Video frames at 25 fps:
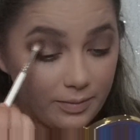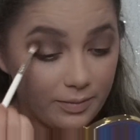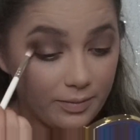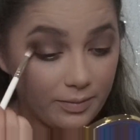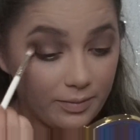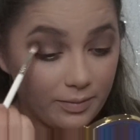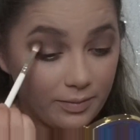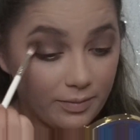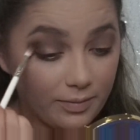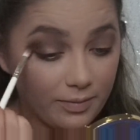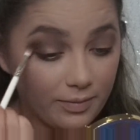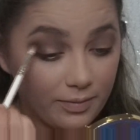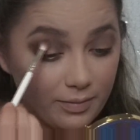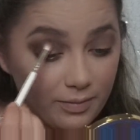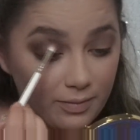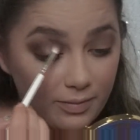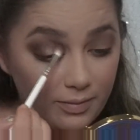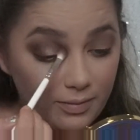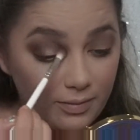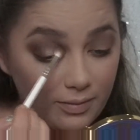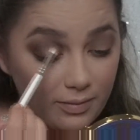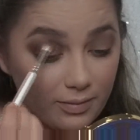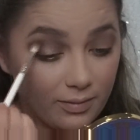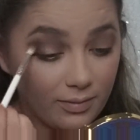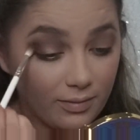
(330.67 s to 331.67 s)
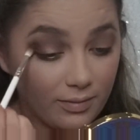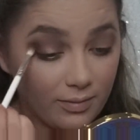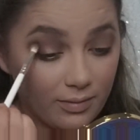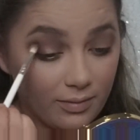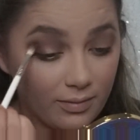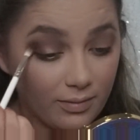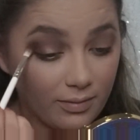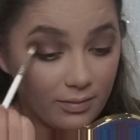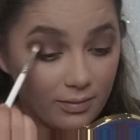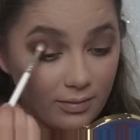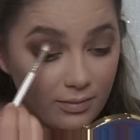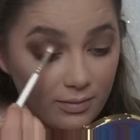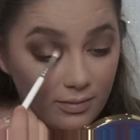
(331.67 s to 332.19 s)

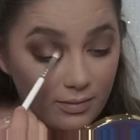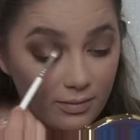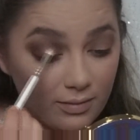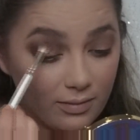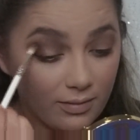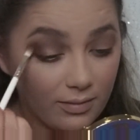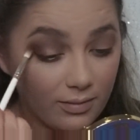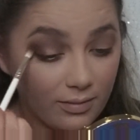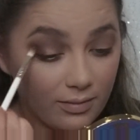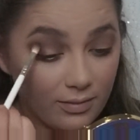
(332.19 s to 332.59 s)
(silence)